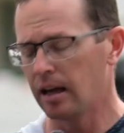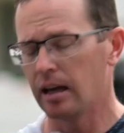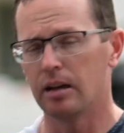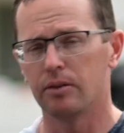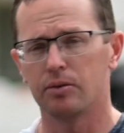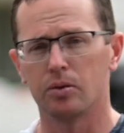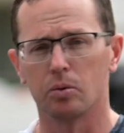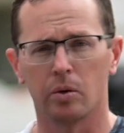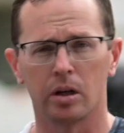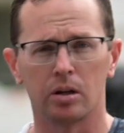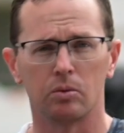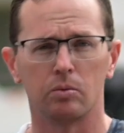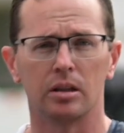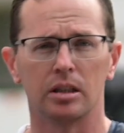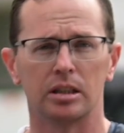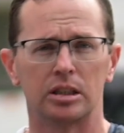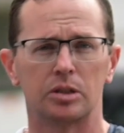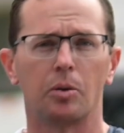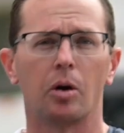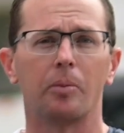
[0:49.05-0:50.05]
And if you want a
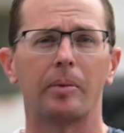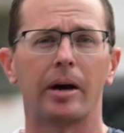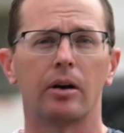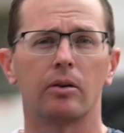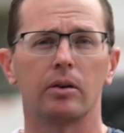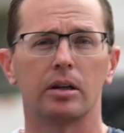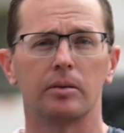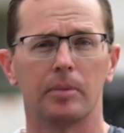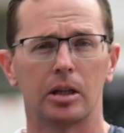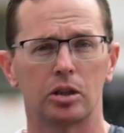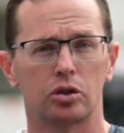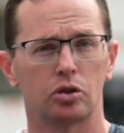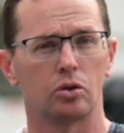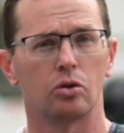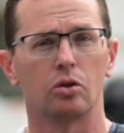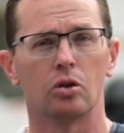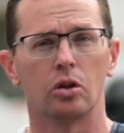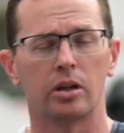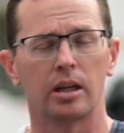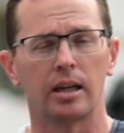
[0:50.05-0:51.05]
really small battery, make sure
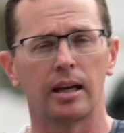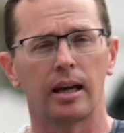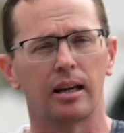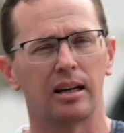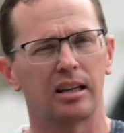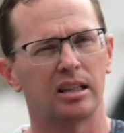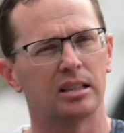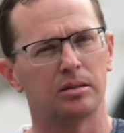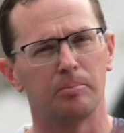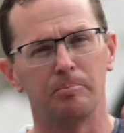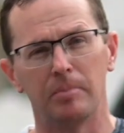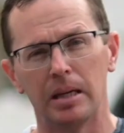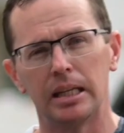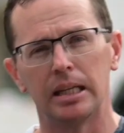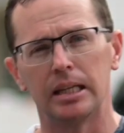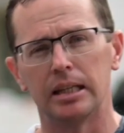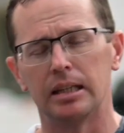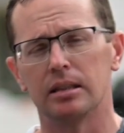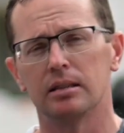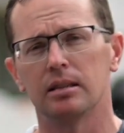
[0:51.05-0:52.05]
you're looking at it because
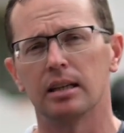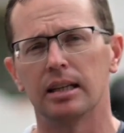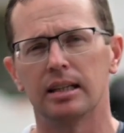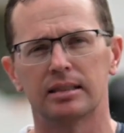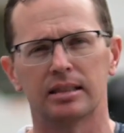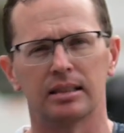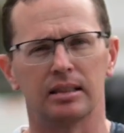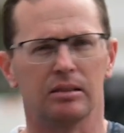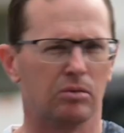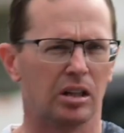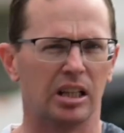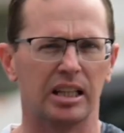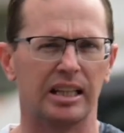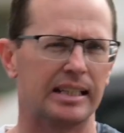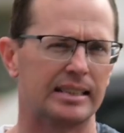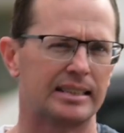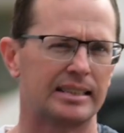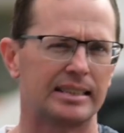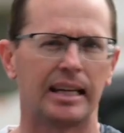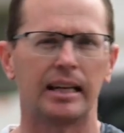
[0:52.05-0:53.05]
mini isn't really
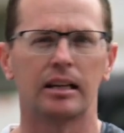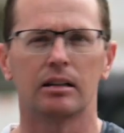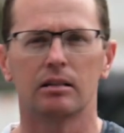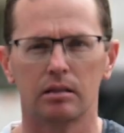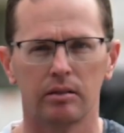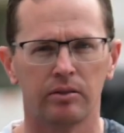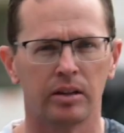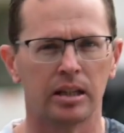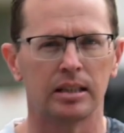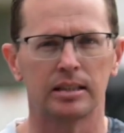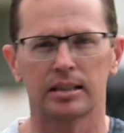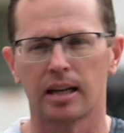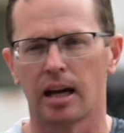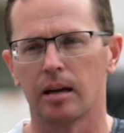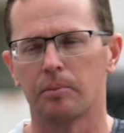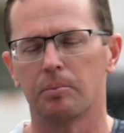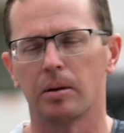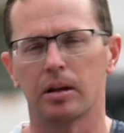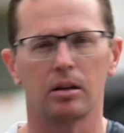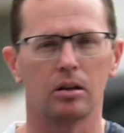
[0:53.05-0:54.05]
a standard of any
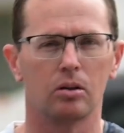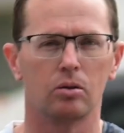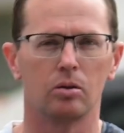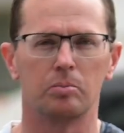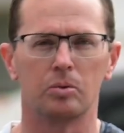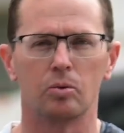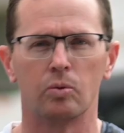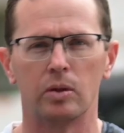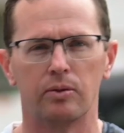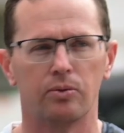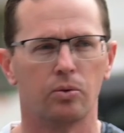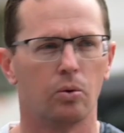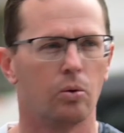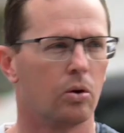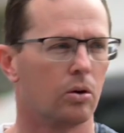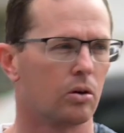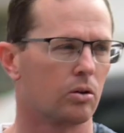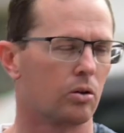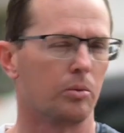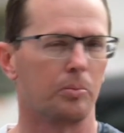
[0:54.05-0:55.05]
type, like a group
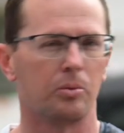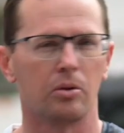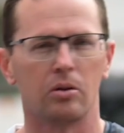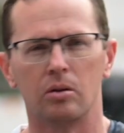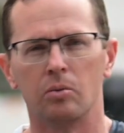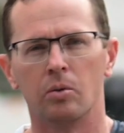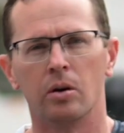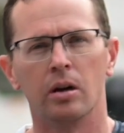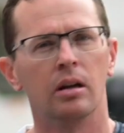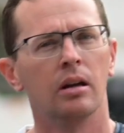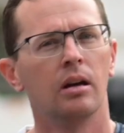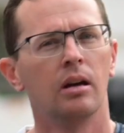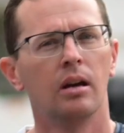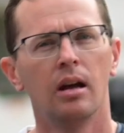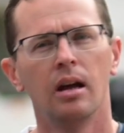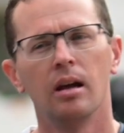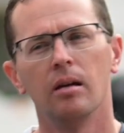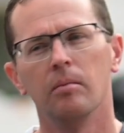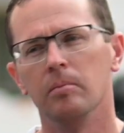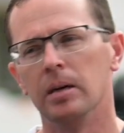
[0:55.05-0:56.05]
24 or group 31.
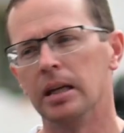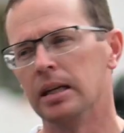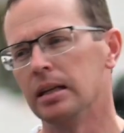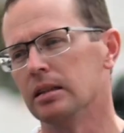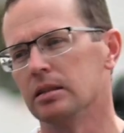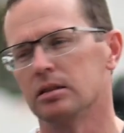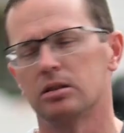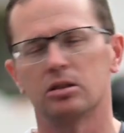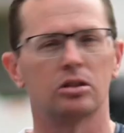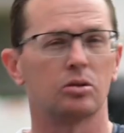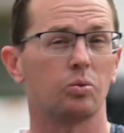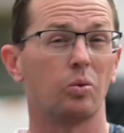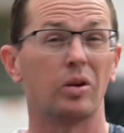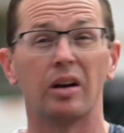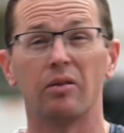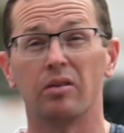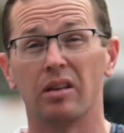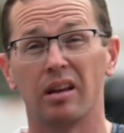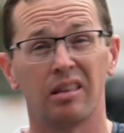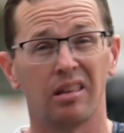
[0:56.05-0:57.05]
Mini is just
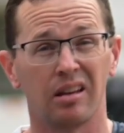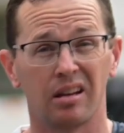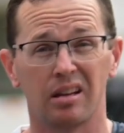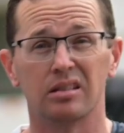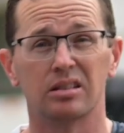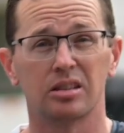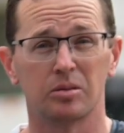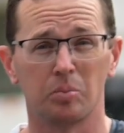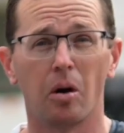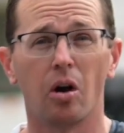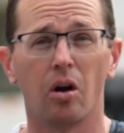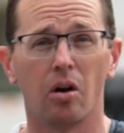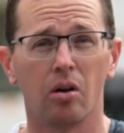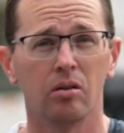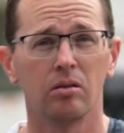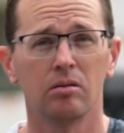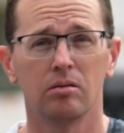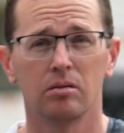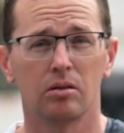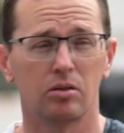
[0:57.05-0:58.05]
whatever they think is
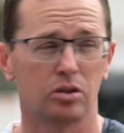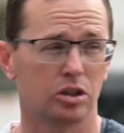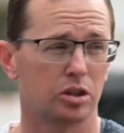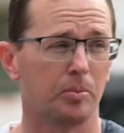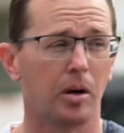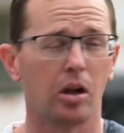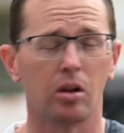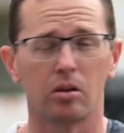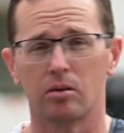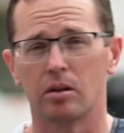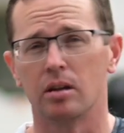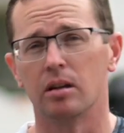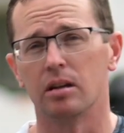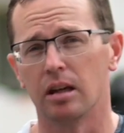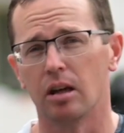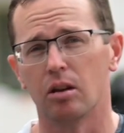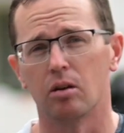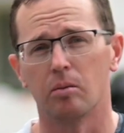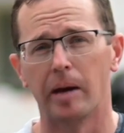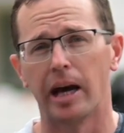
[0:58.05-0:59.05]
small or smaller than
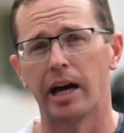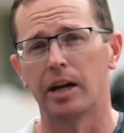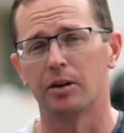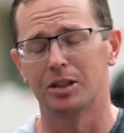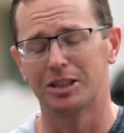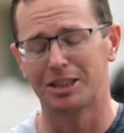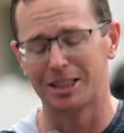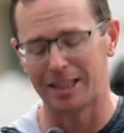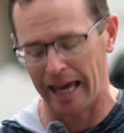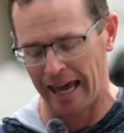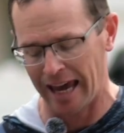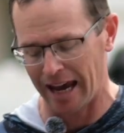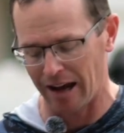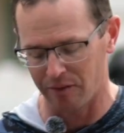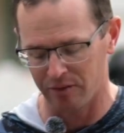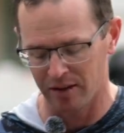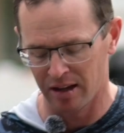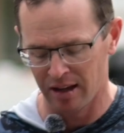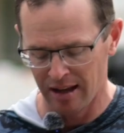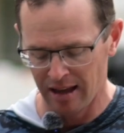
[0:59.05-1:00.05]
the other batteries they
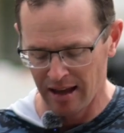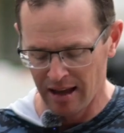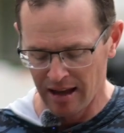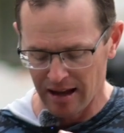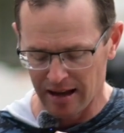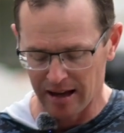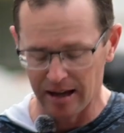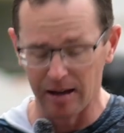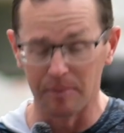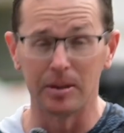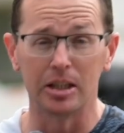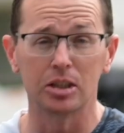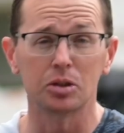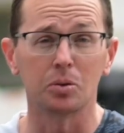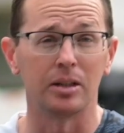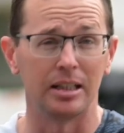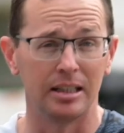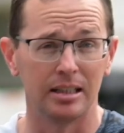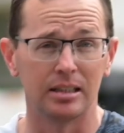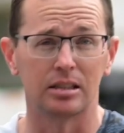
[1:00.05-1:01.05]
have. Um, this
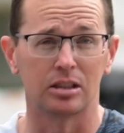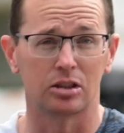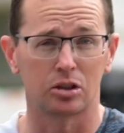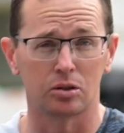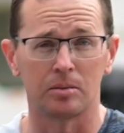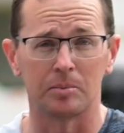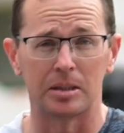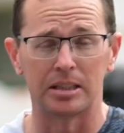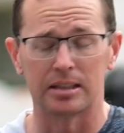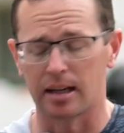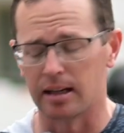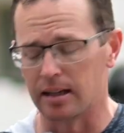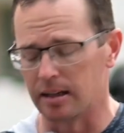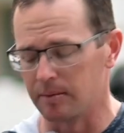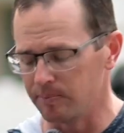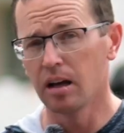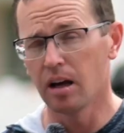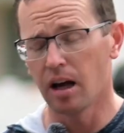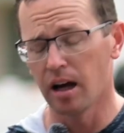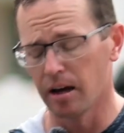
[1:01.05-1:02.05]
one is extremely tiny.
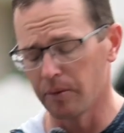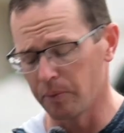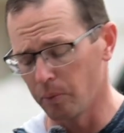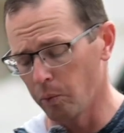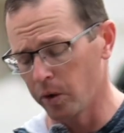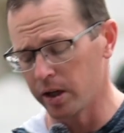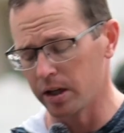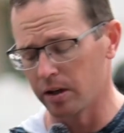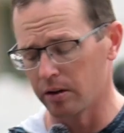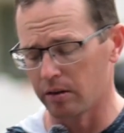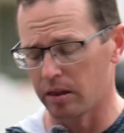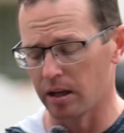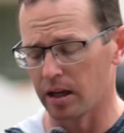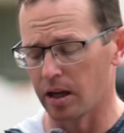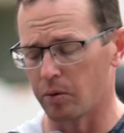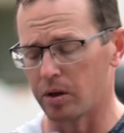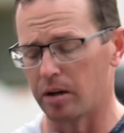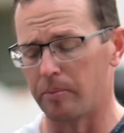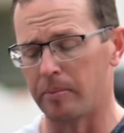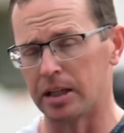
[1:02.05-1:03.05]
Uh, one other thing
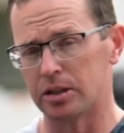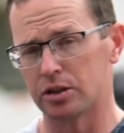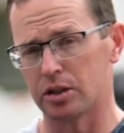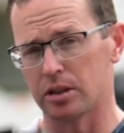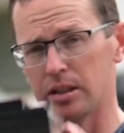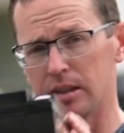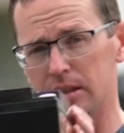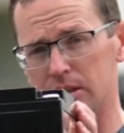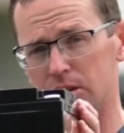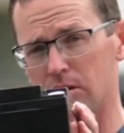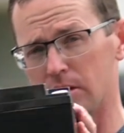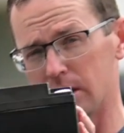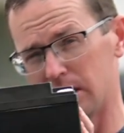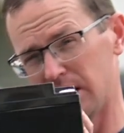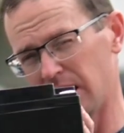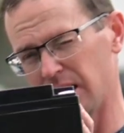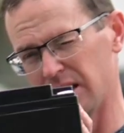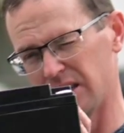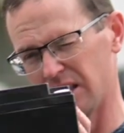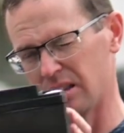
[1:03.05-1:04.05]
I wanted to mention is you can
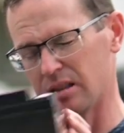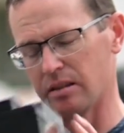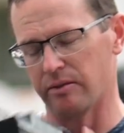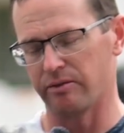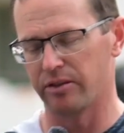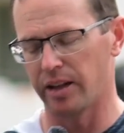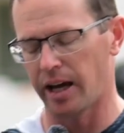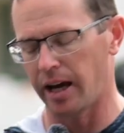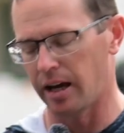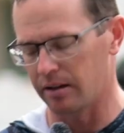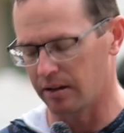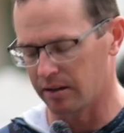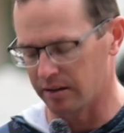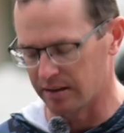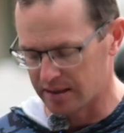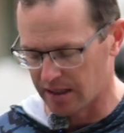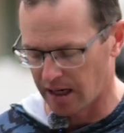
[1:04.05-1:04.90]
see this isn't flat on the